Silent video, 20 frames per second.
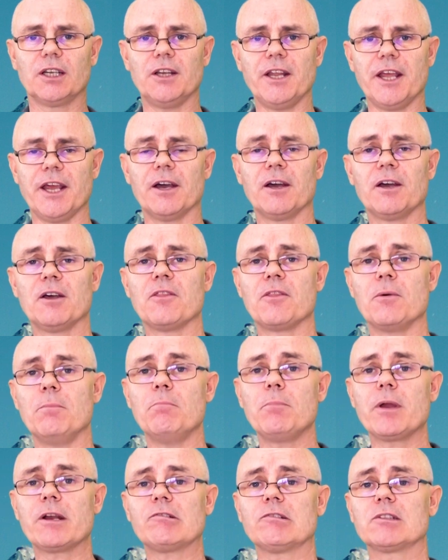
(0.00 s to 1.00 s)
Now, the
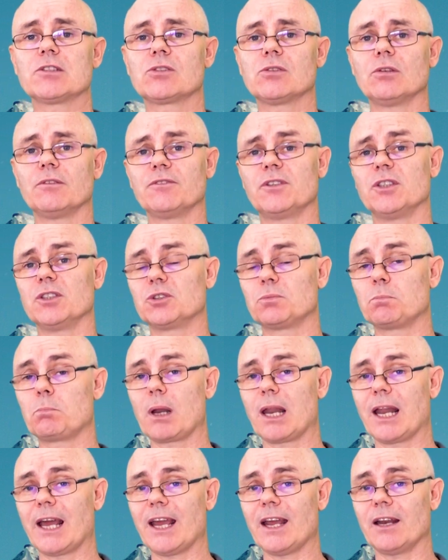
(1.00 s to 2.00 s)
merits of this
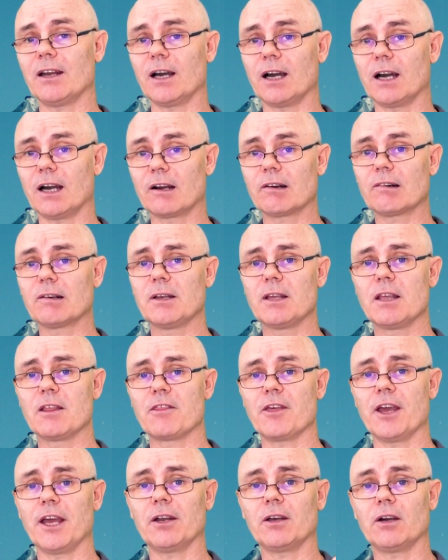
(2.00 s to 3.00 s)
plan are
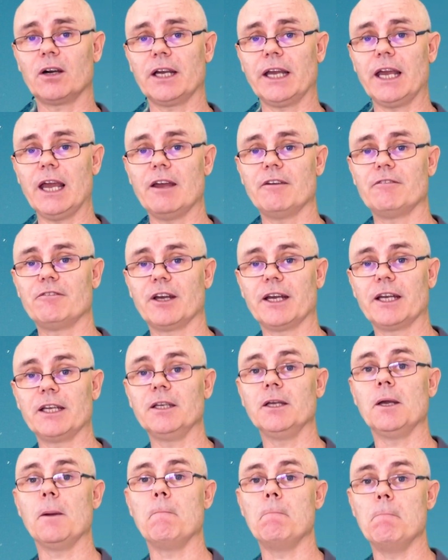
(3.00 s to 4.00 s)
that I have a